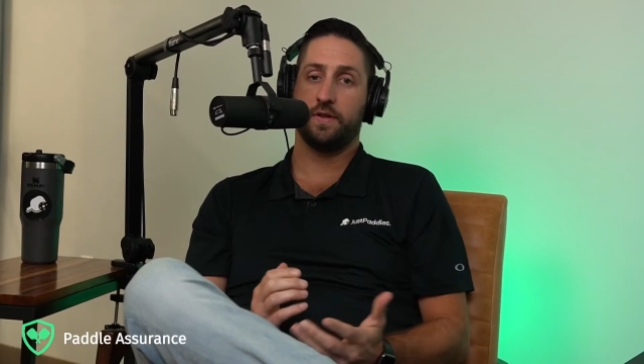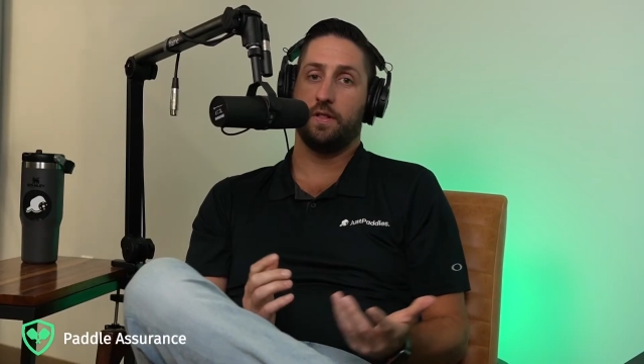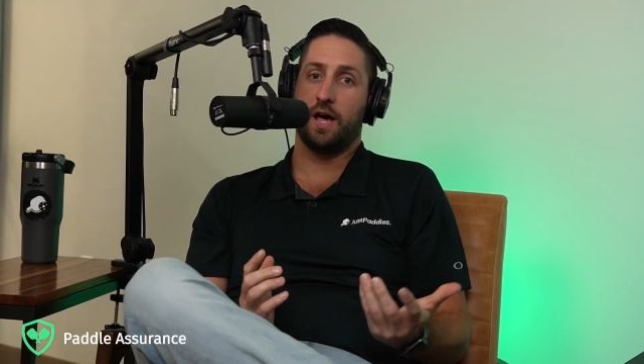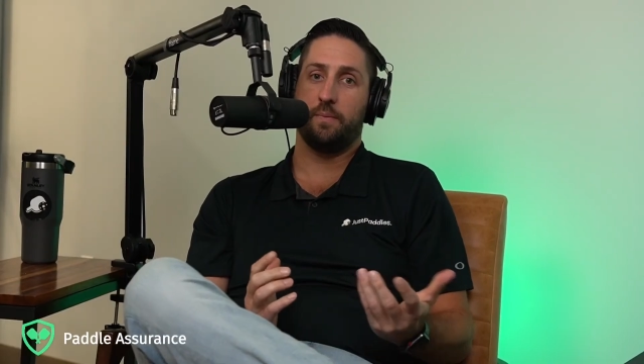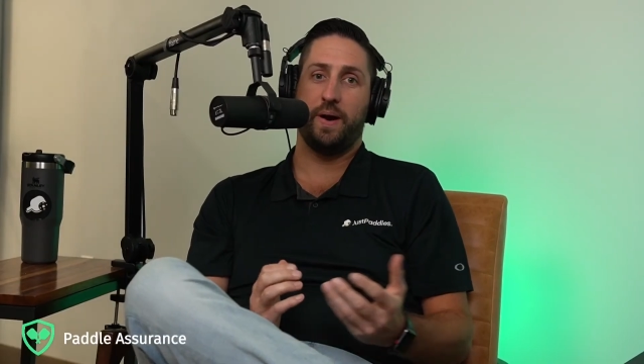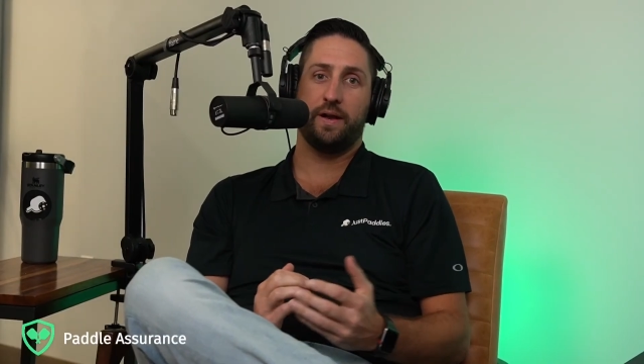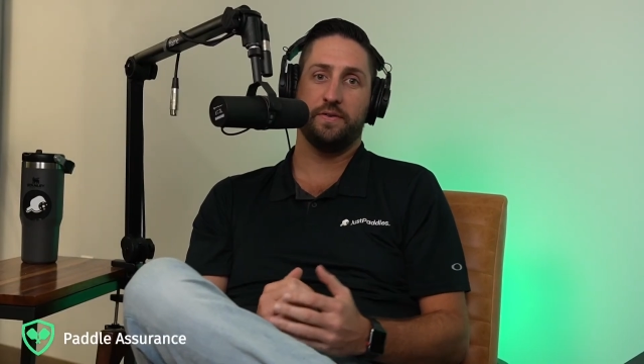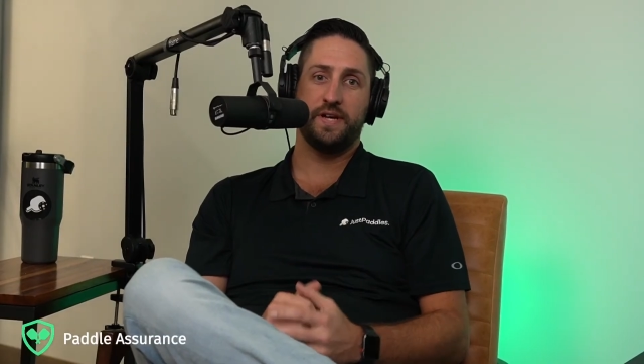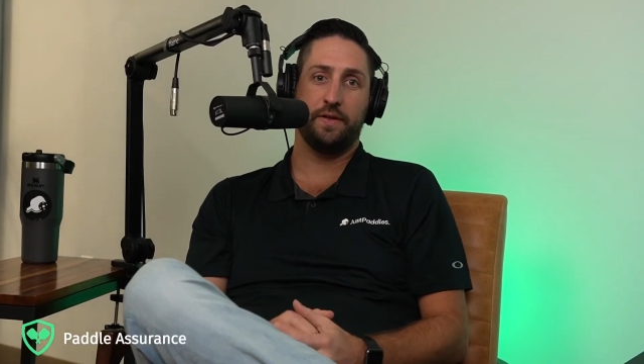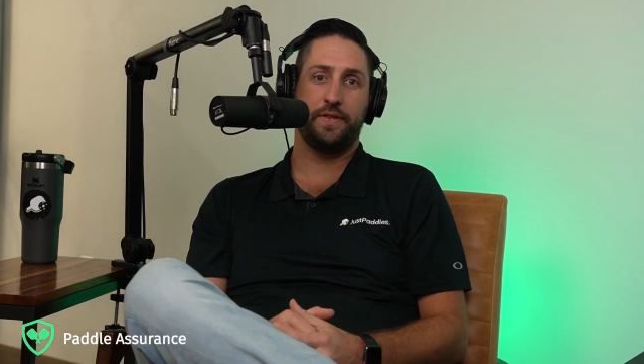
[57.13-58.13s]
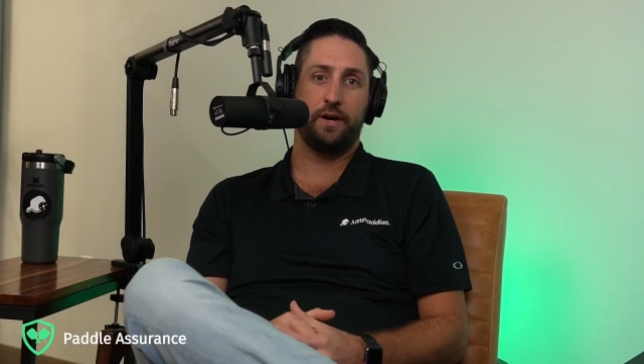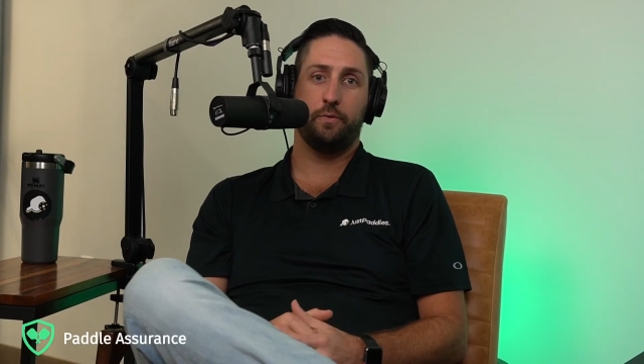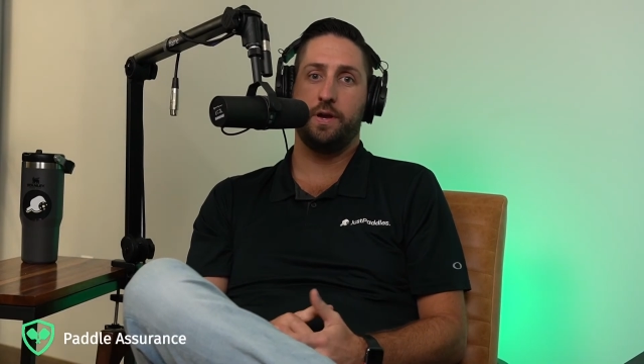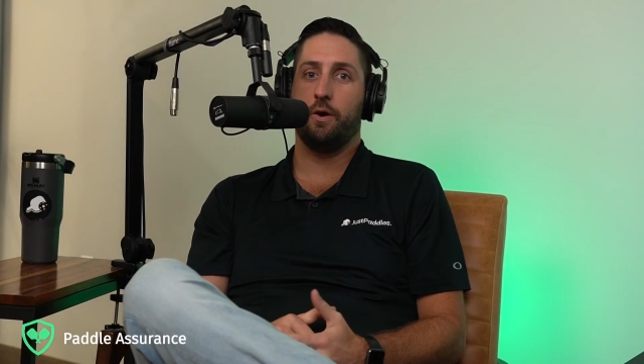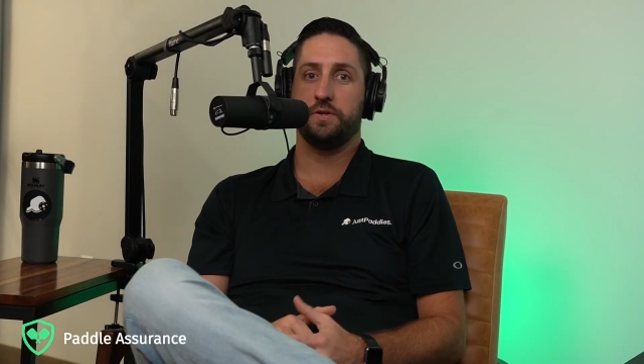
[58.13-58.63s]
a lot of paddles out there.
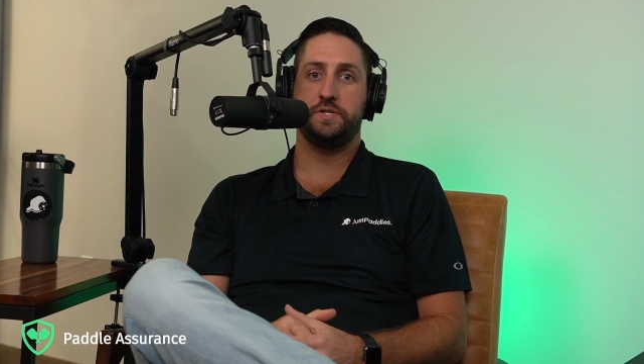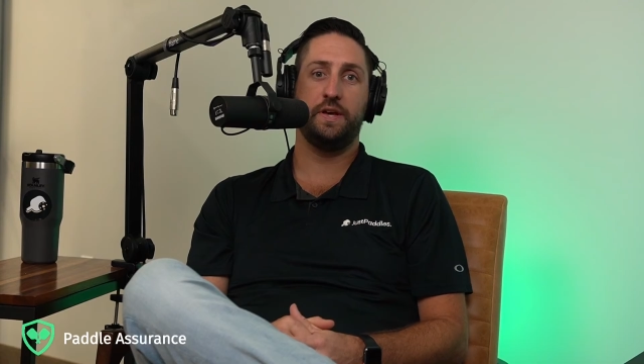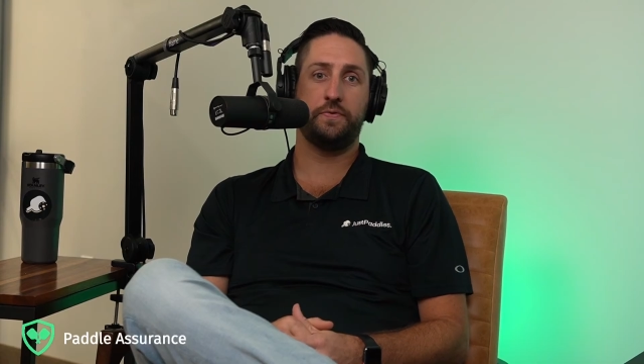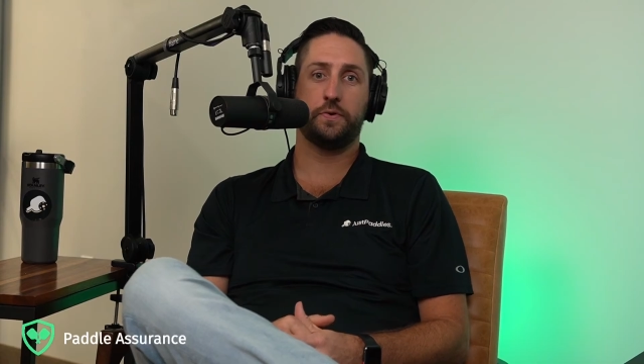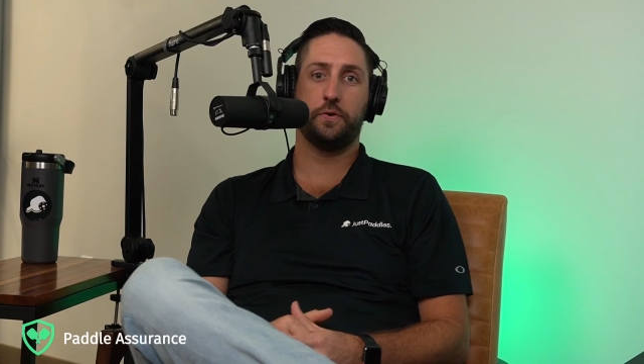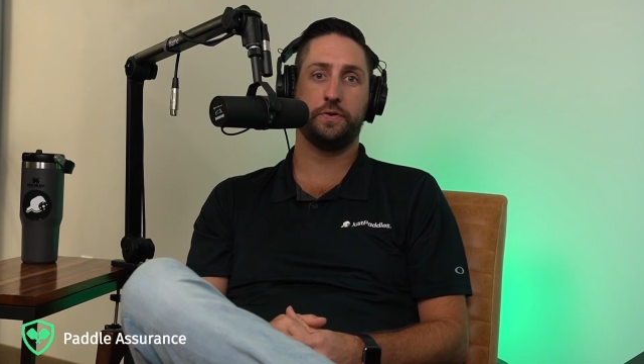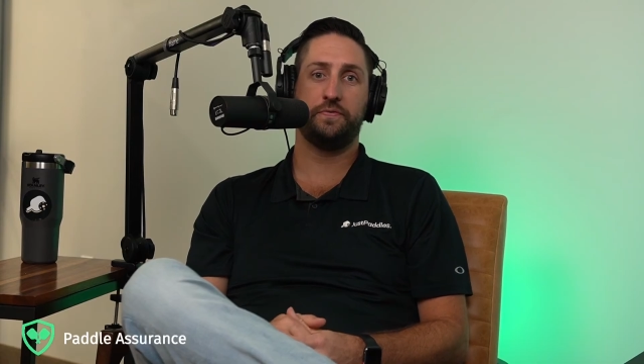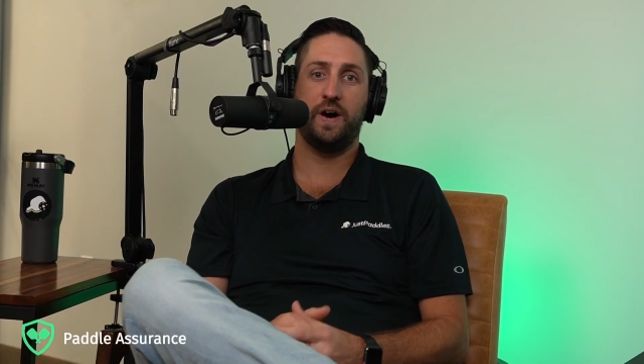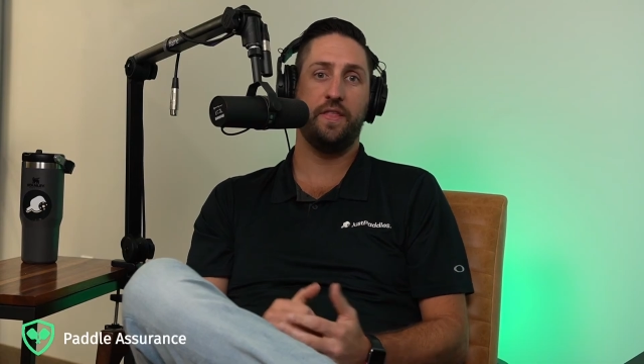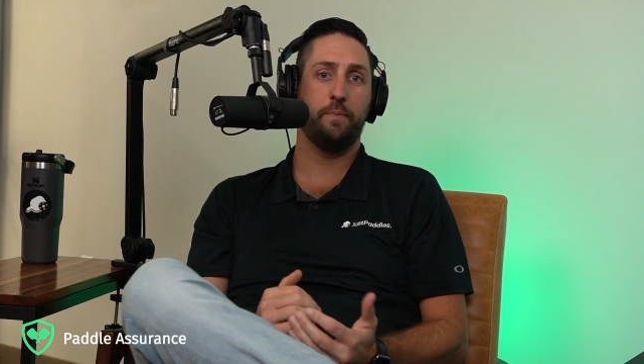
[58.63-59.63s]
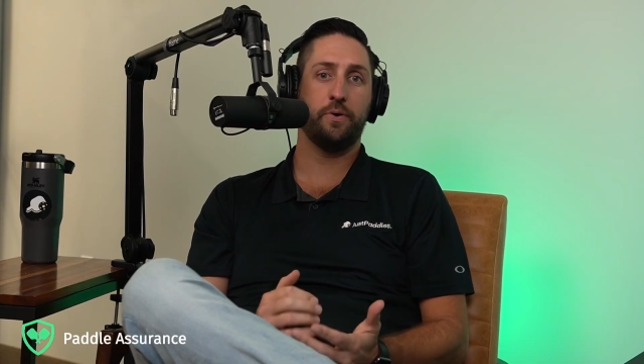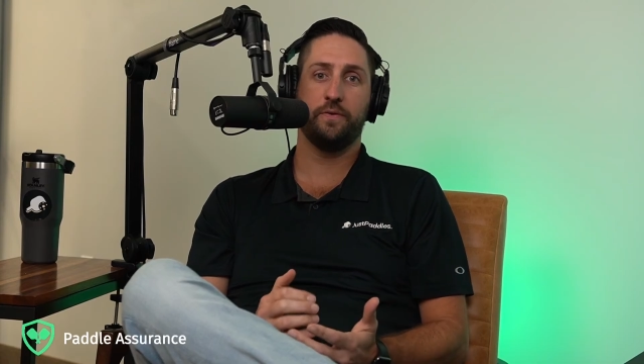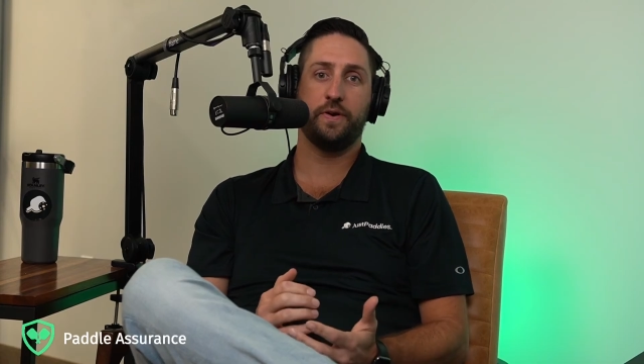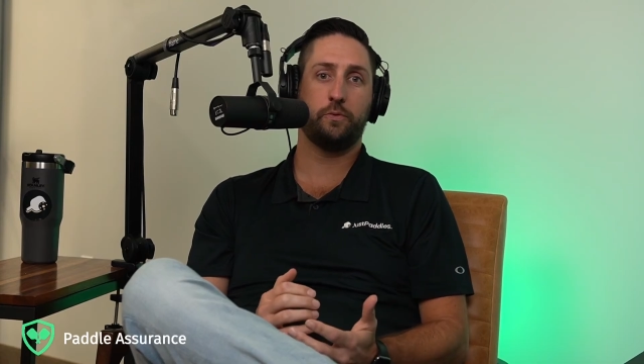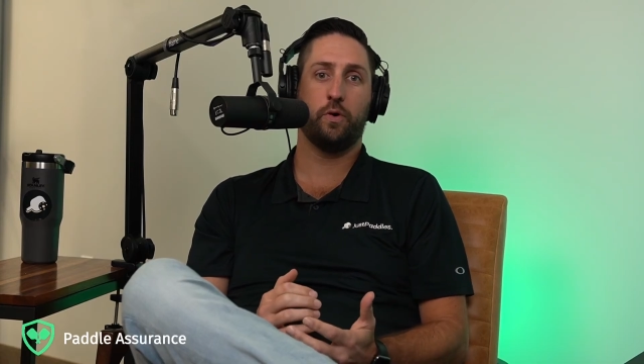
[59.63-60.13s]
We know it's difficult to find the
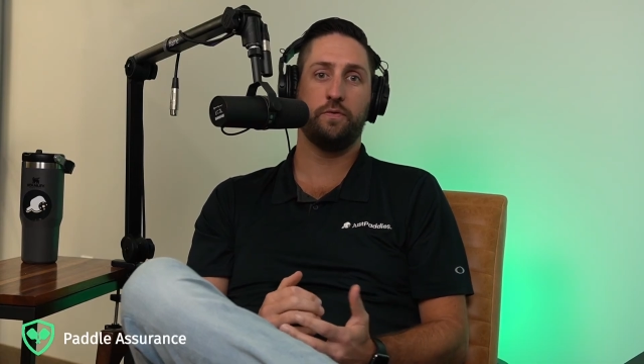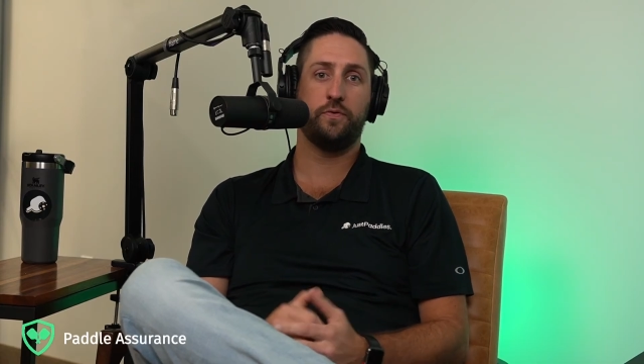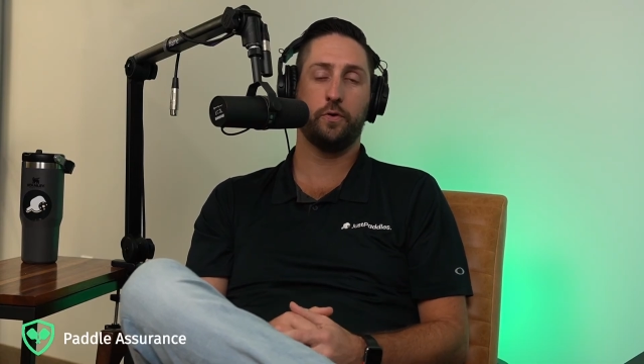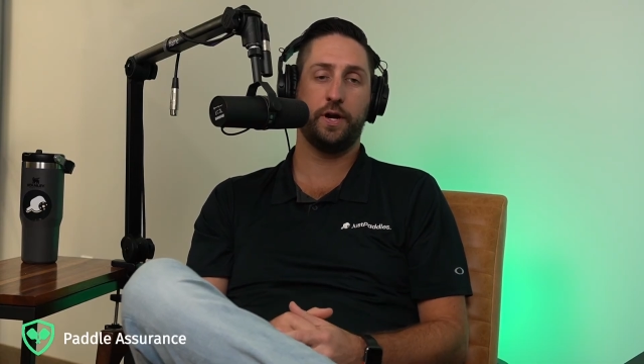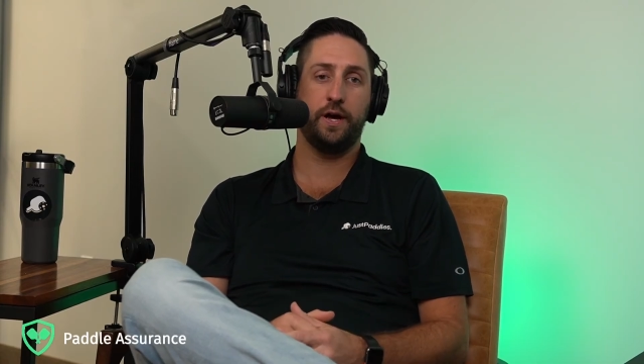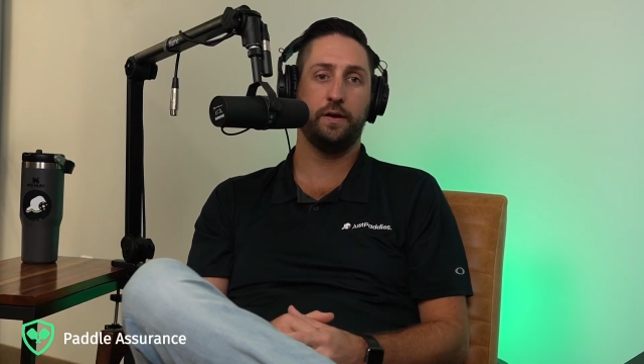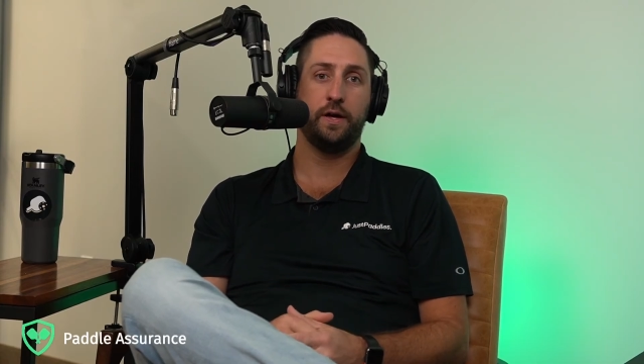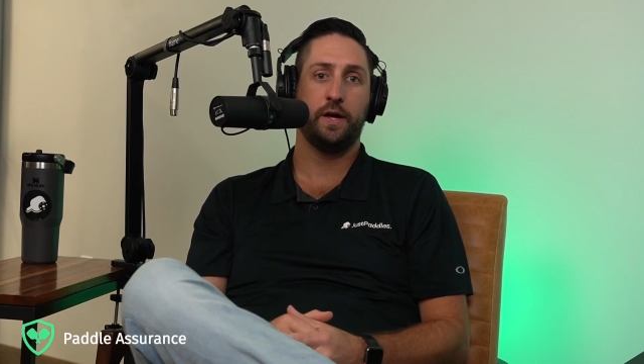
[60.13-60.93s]
perfect one for you.